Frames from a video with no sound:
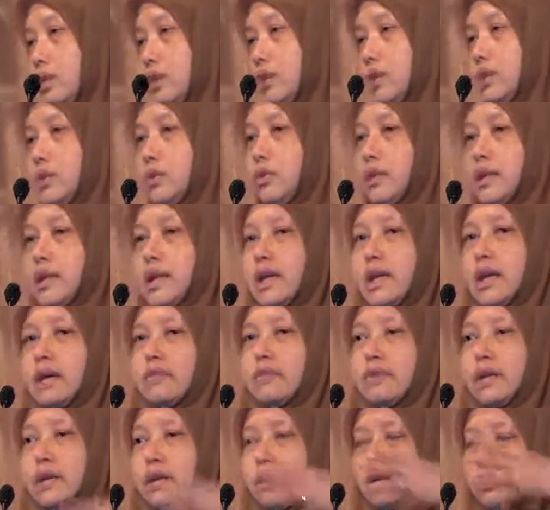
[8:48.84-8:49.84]
you can
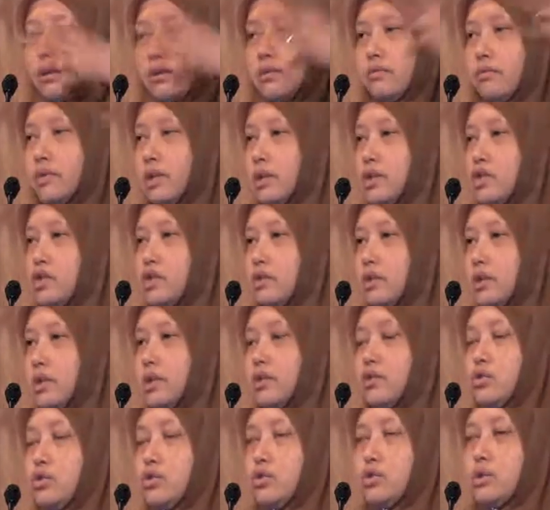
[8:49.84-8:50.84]
have a conventional
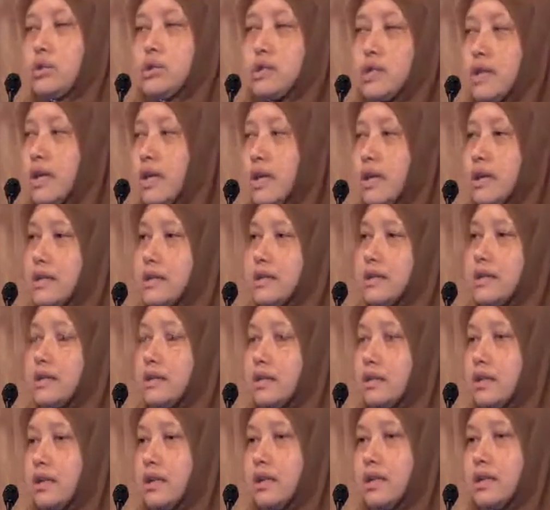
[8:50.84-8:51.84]
insurance that has
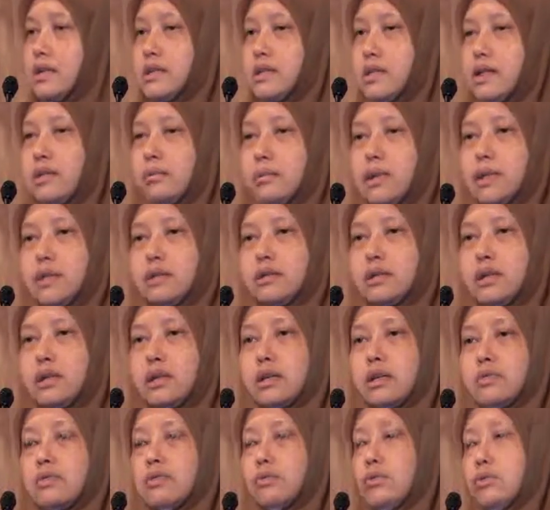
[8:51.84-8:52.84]
an Islamic
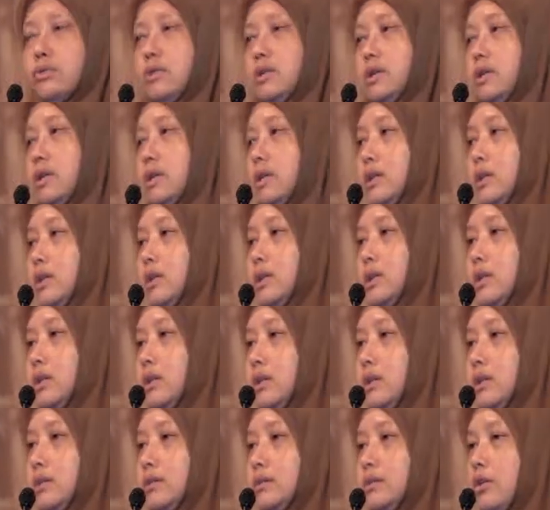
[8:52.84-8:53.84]
Takaful
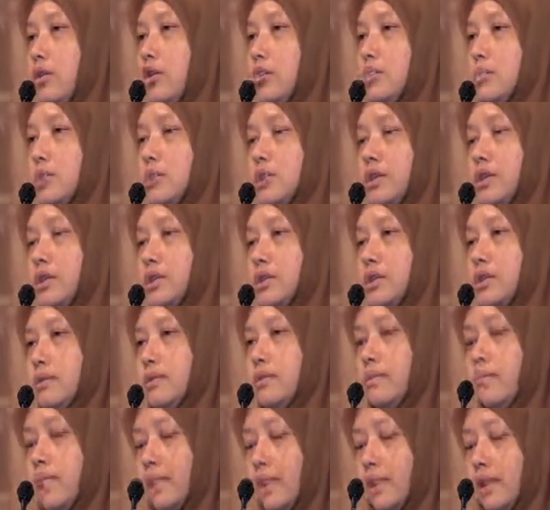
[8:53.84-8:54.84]

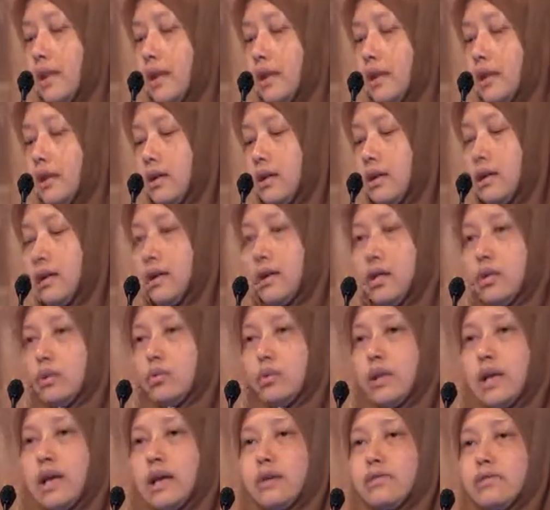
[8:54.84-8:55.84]
operation. You
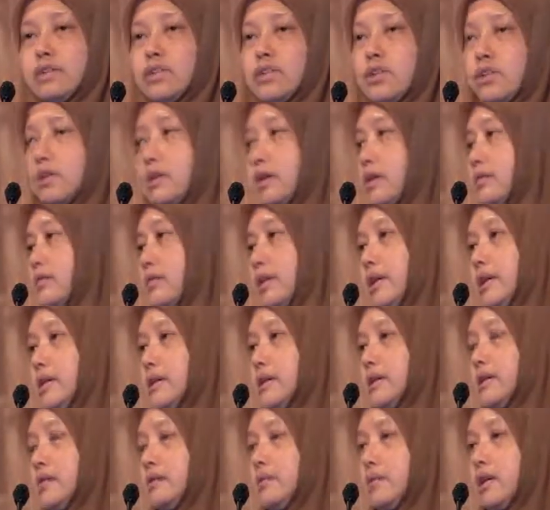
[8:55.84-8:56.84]
will have a Sharia
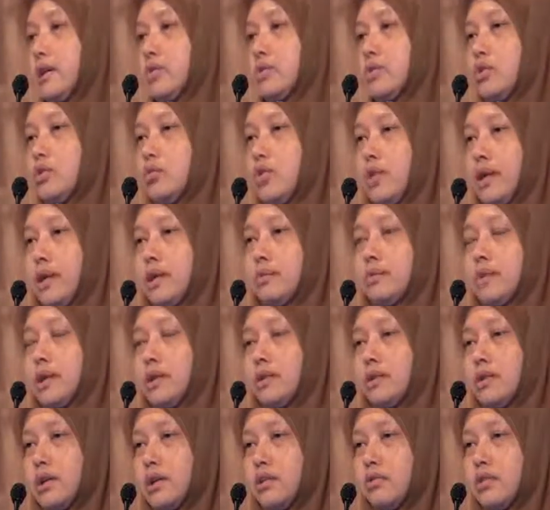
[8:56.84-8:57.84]
Advisor as required by
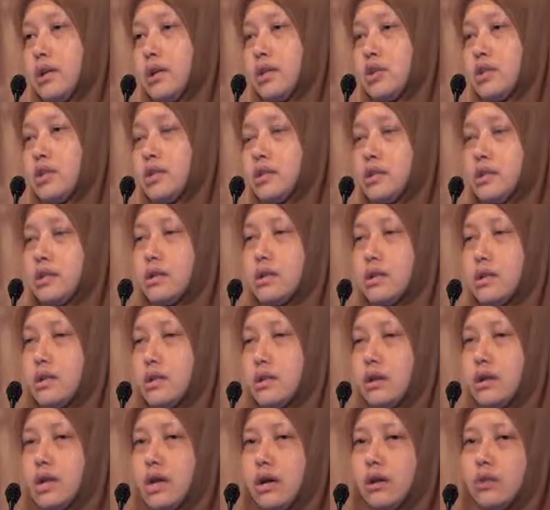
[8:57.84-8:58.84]
the regulations.
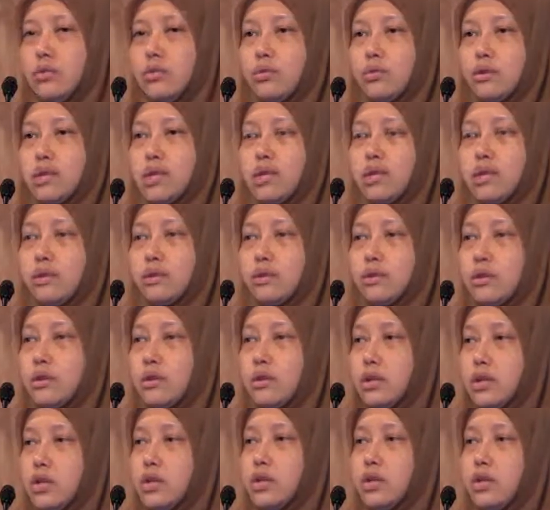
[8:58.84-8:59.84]
Now,
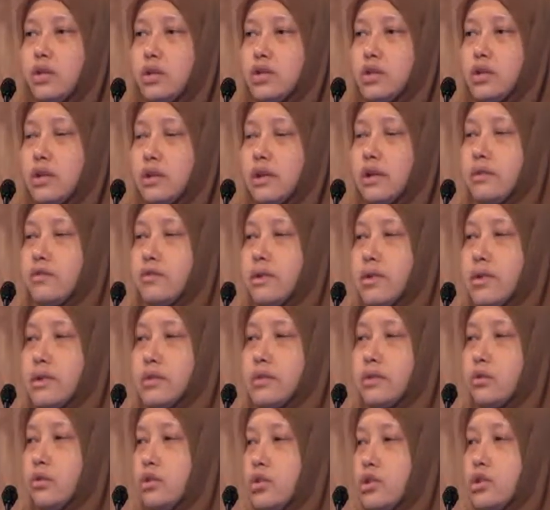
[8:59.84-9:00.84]
your Sharia
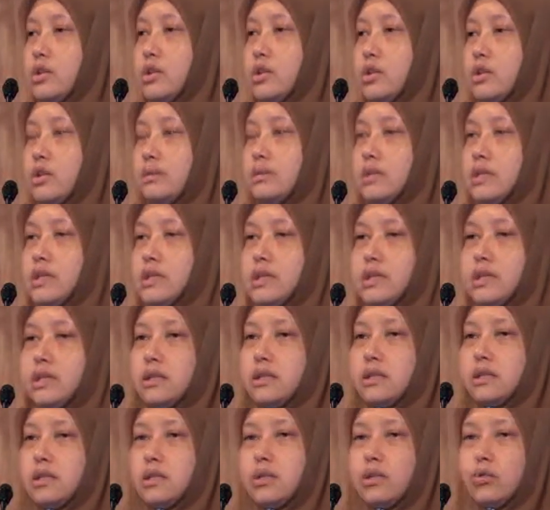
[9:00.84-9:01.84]
Advisor or Sharia Committee
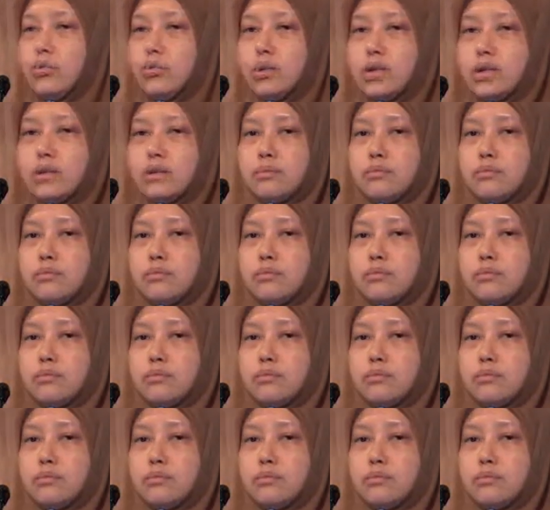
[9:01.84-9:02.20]
will